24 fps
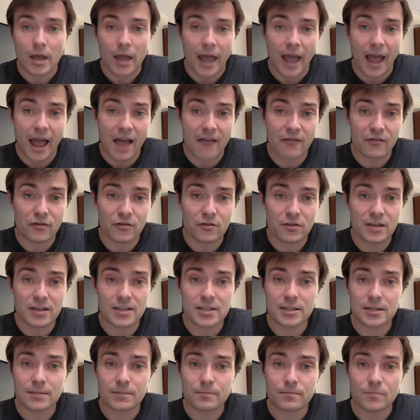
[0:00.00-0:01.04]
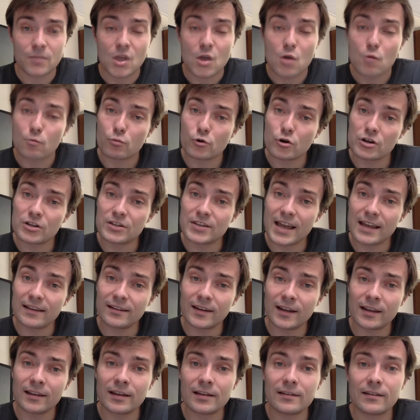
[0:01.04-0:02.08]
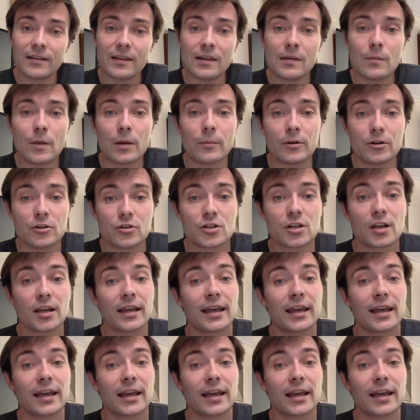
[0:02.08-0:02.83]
After this, presenting the team image